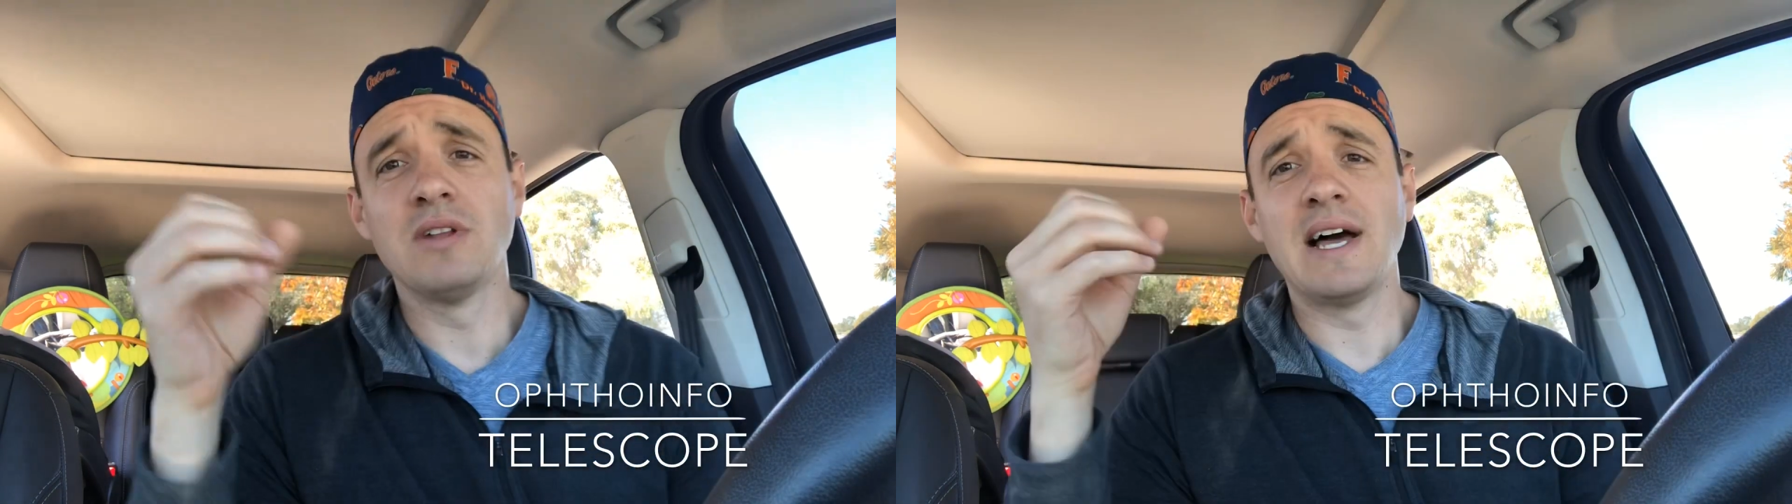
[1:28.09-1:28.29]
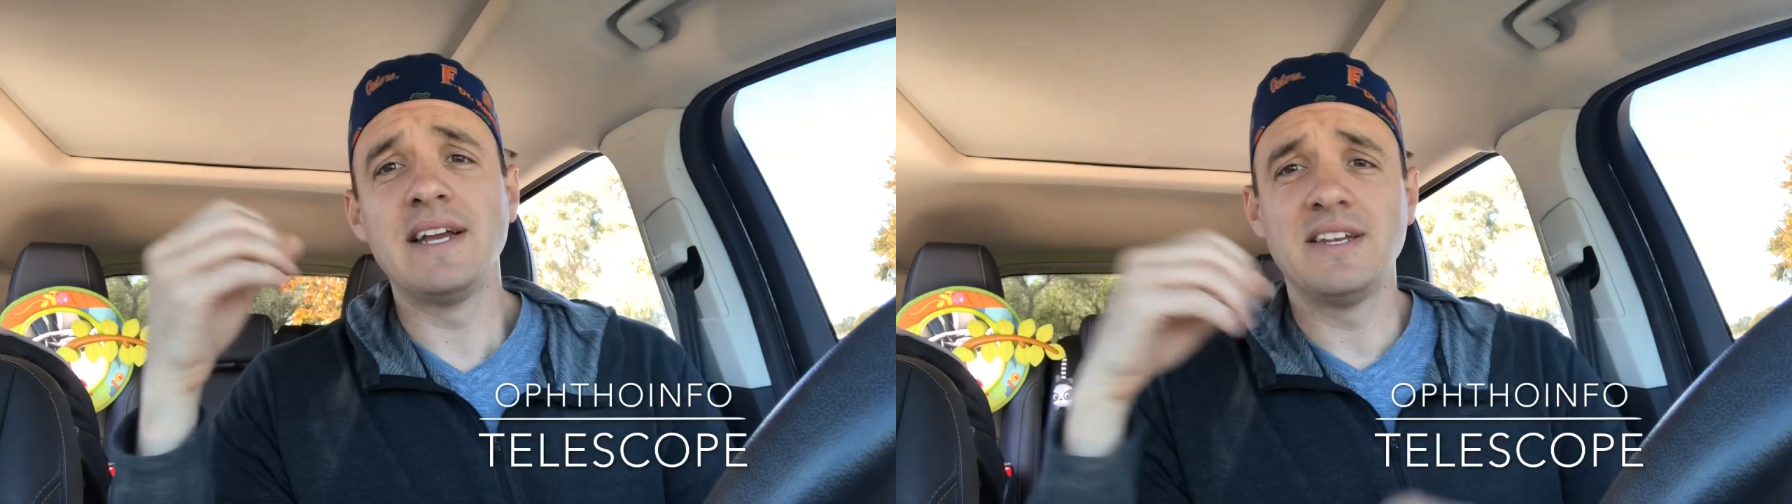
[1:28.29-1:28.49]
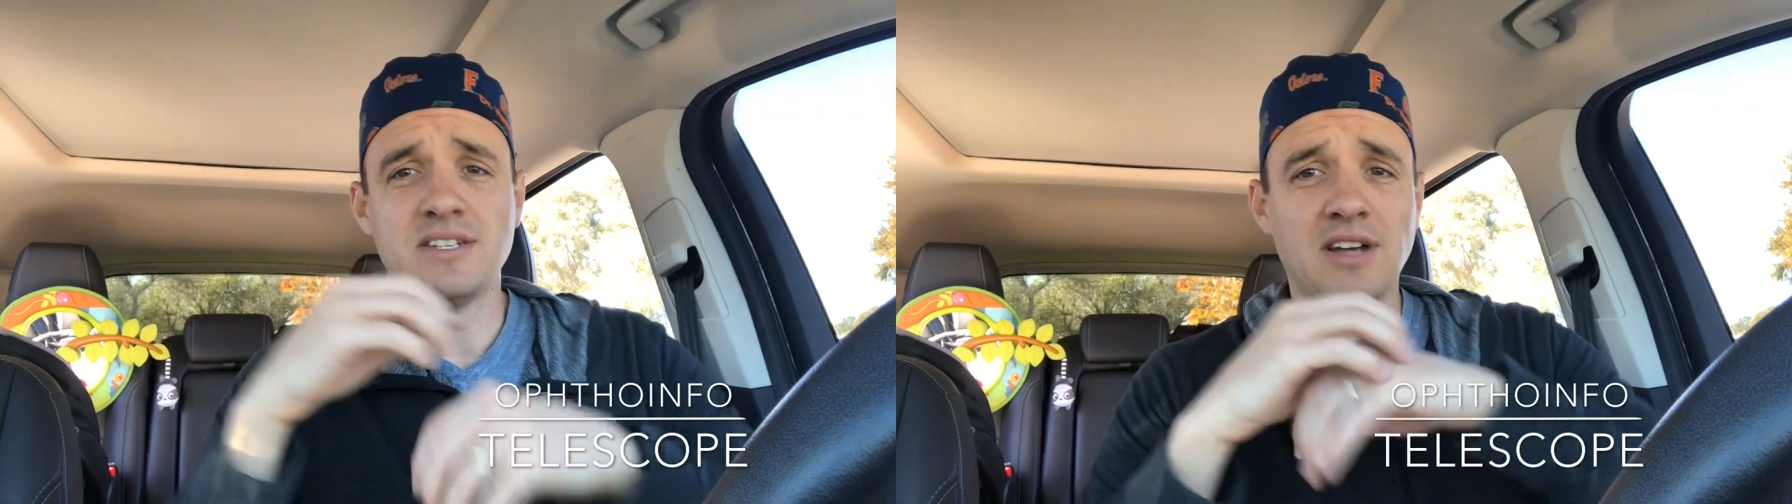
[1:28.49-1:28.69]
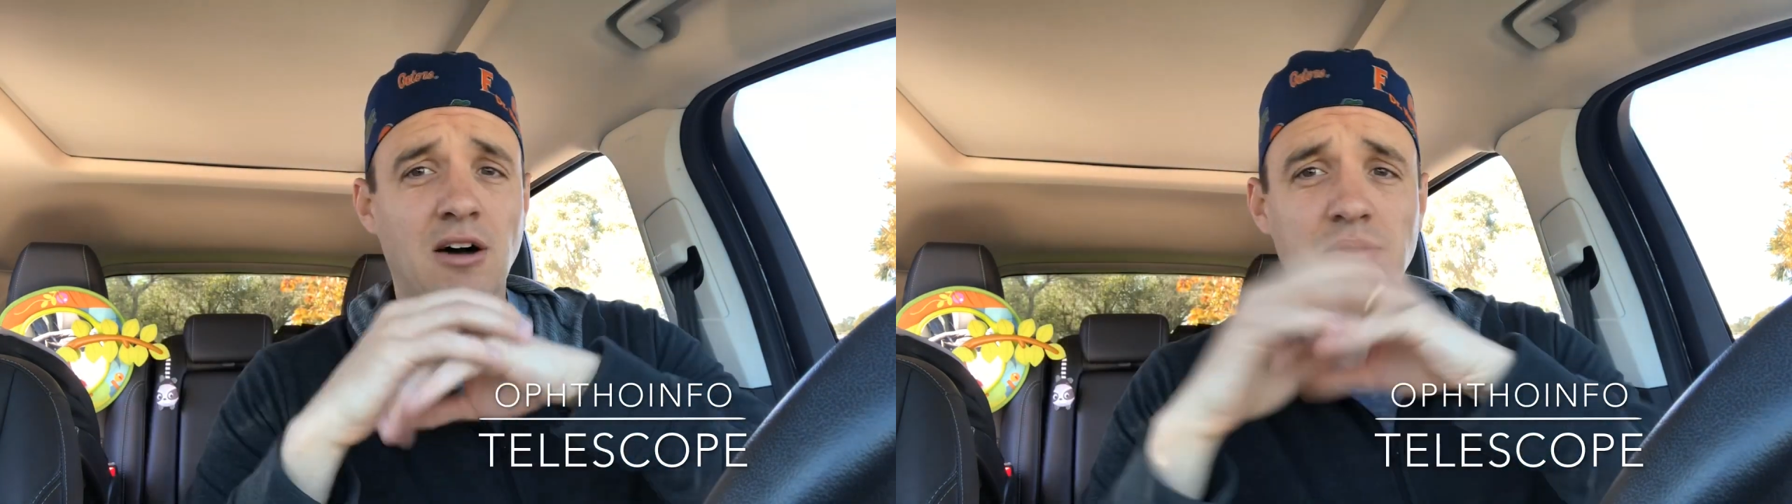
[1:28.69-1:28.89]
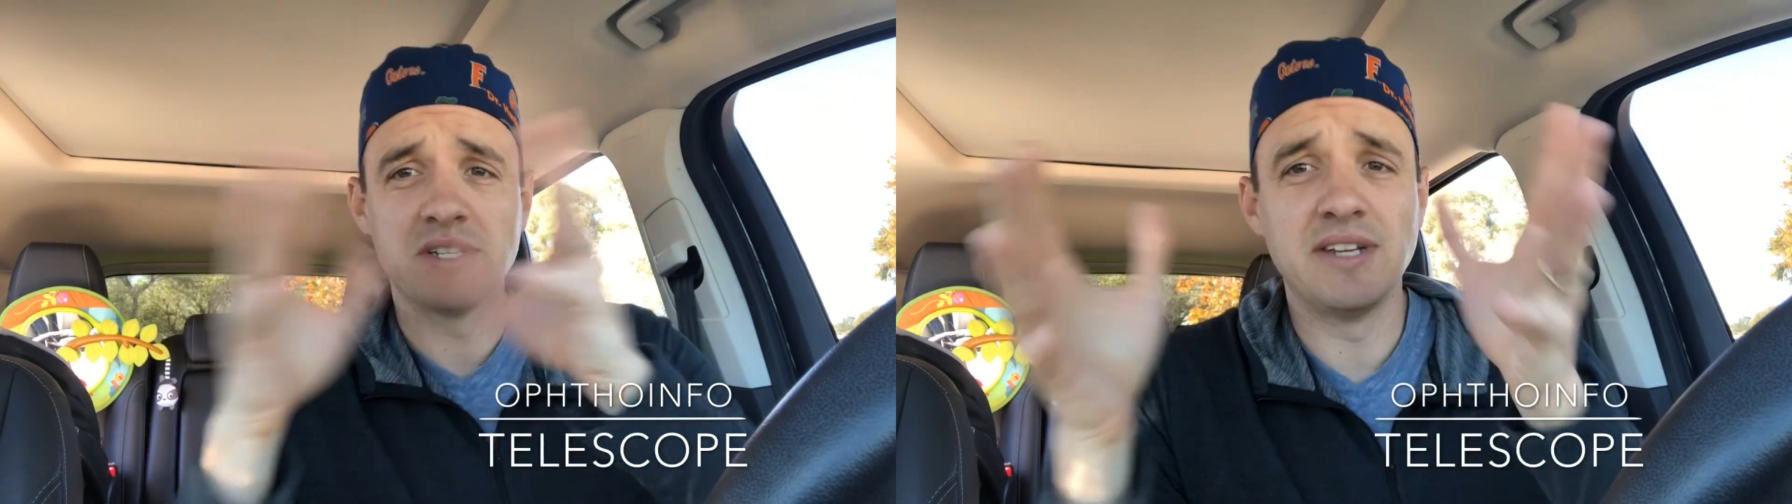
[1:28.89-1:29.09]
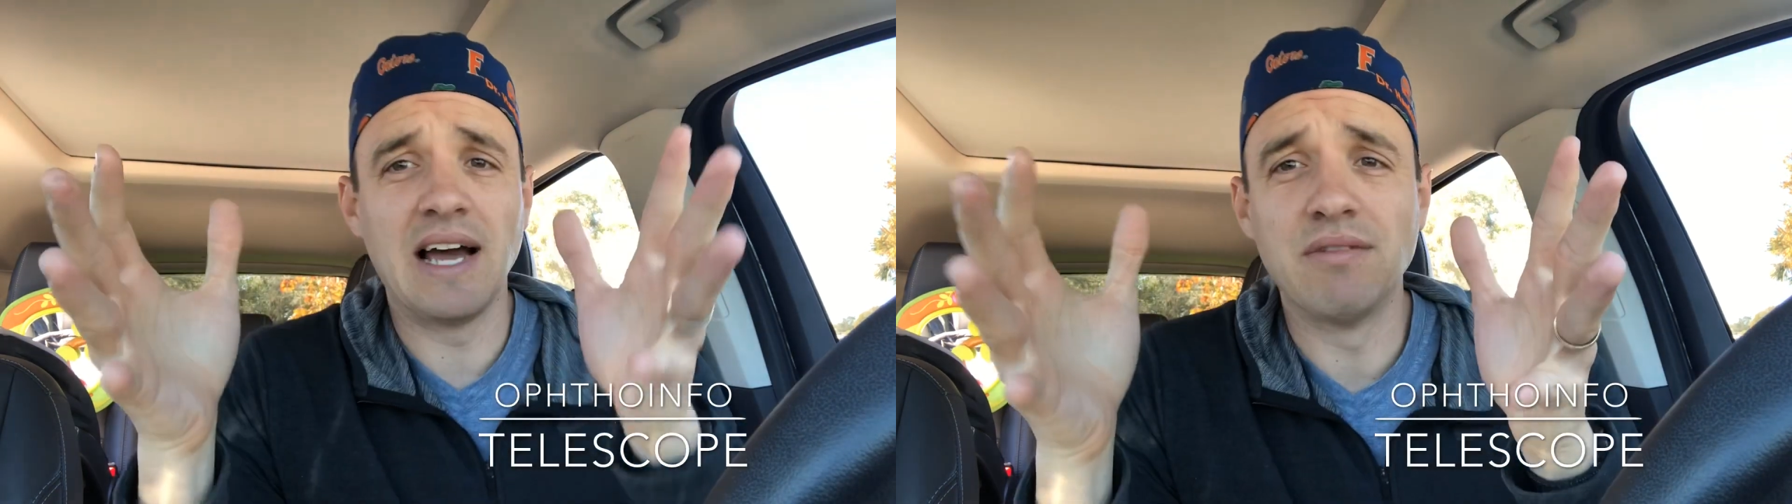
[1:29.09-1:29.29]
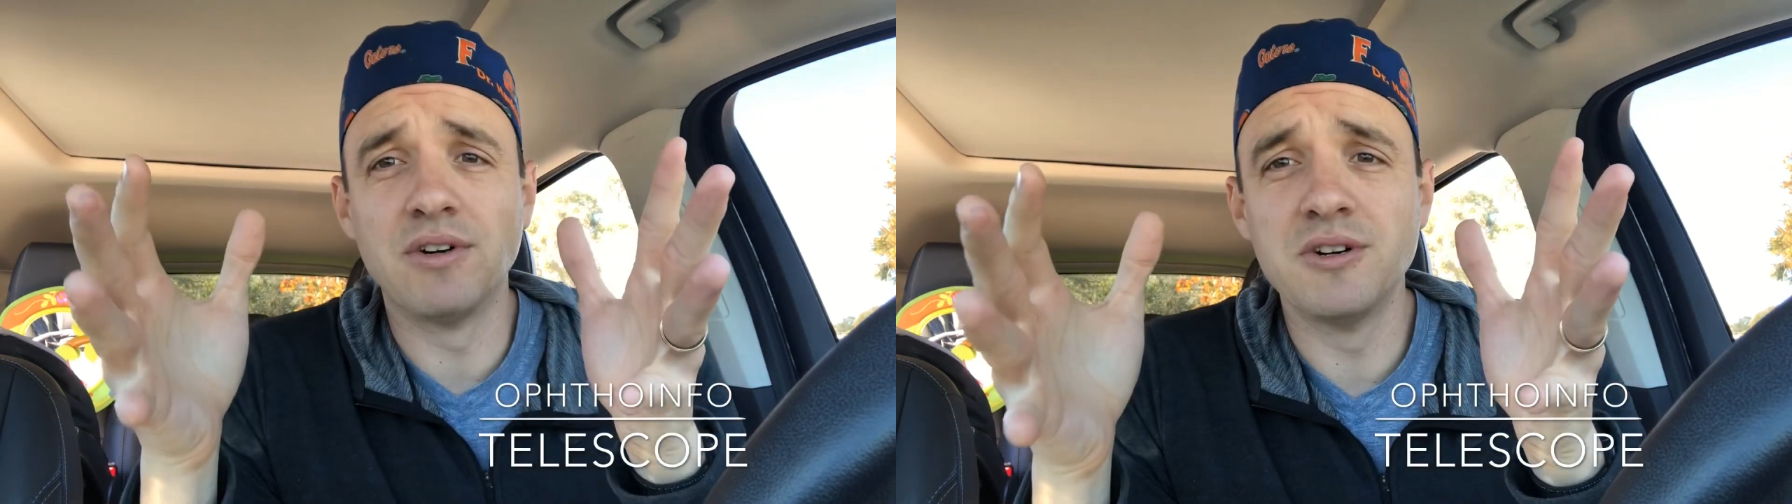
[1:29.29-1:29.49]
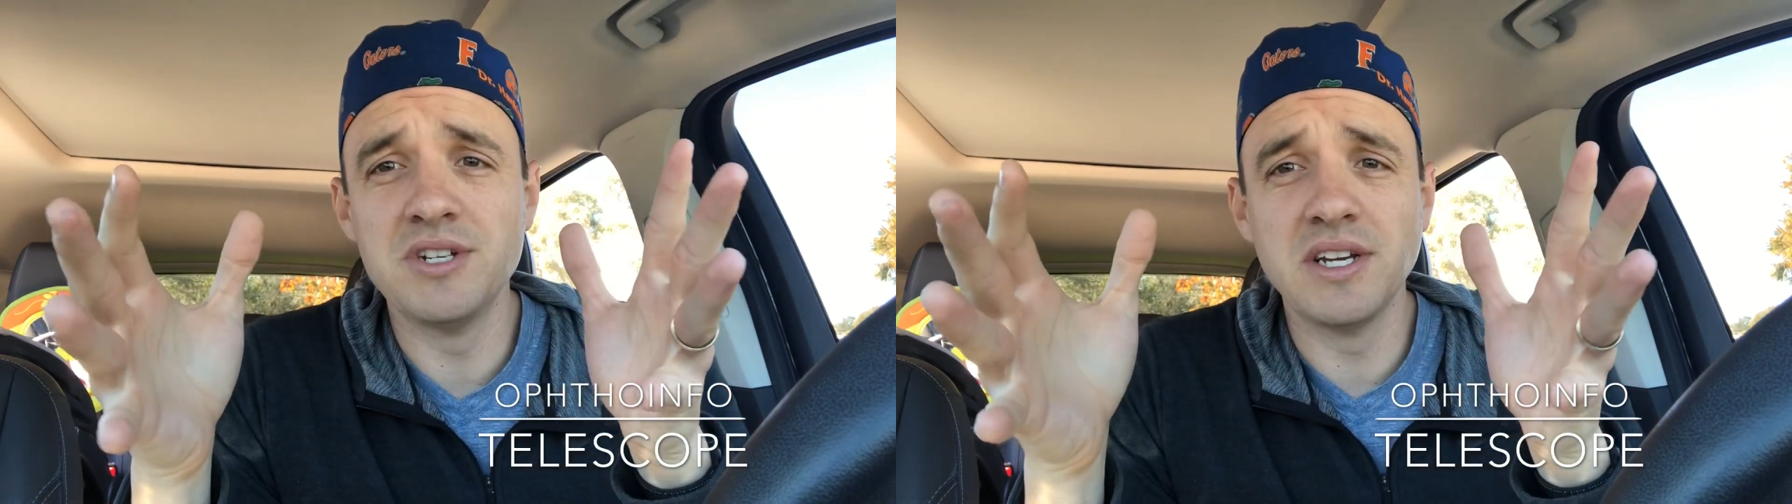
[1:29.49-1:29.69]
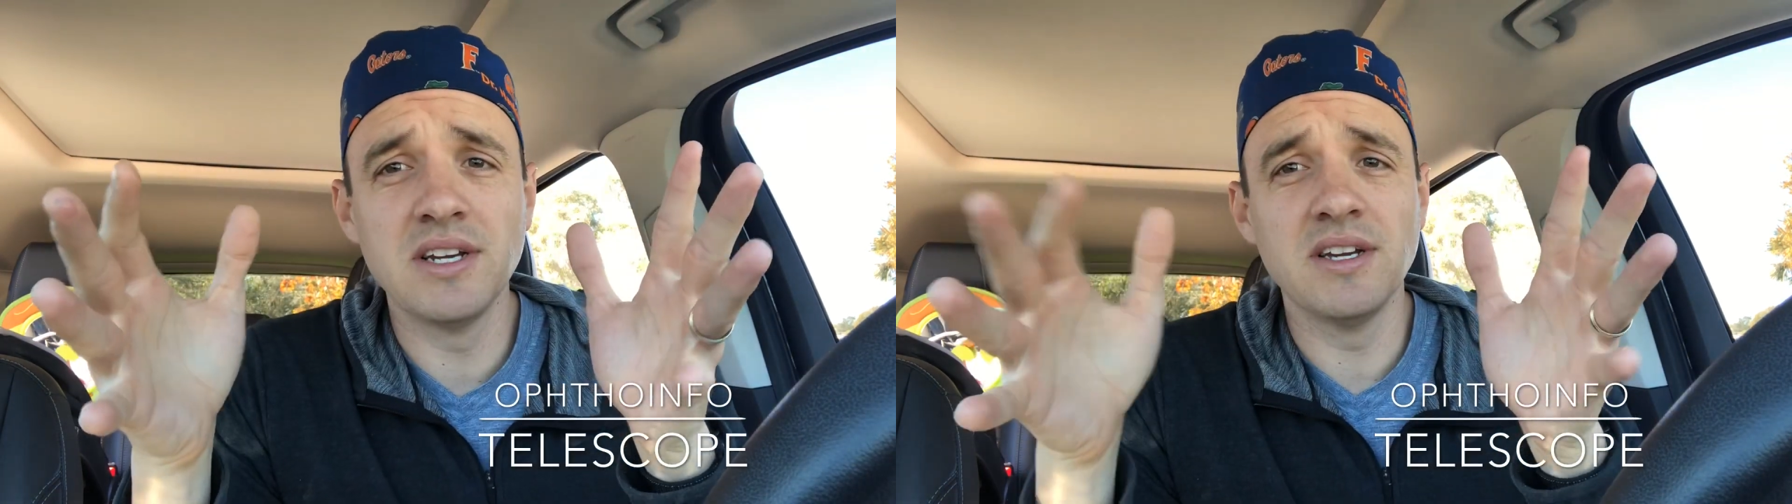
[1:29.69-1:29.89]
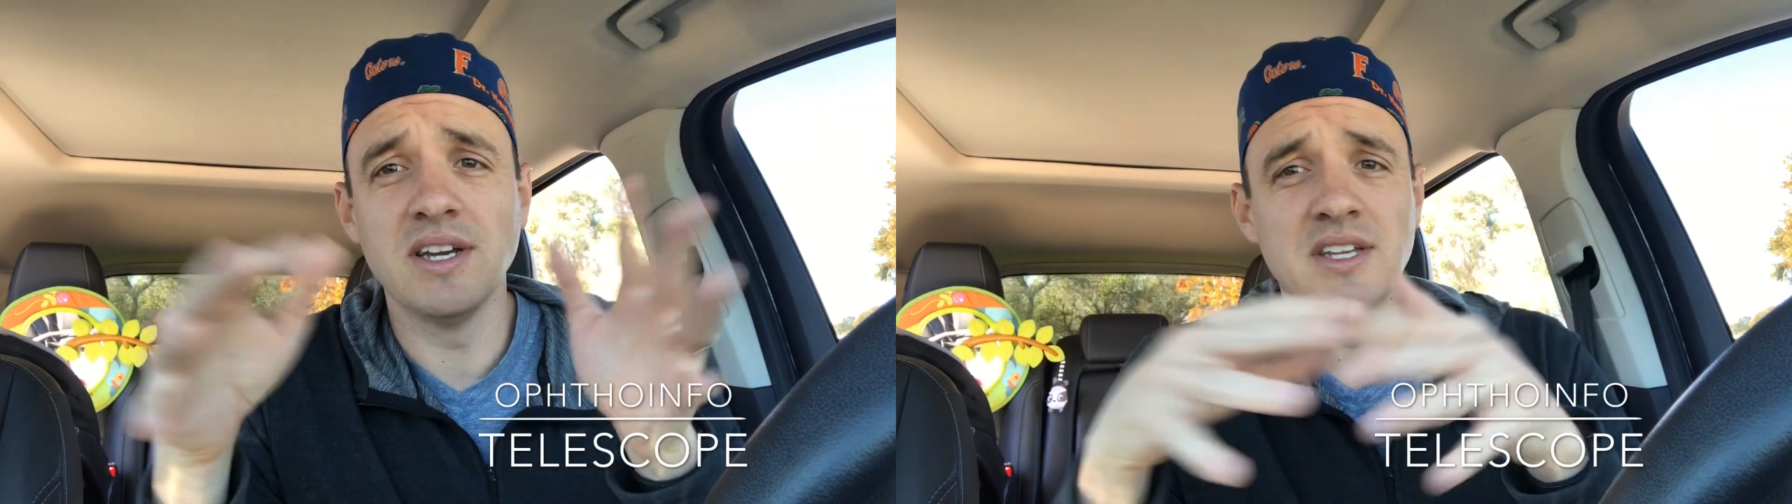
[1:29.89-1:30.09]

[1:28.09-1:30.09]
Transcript: light is always diverging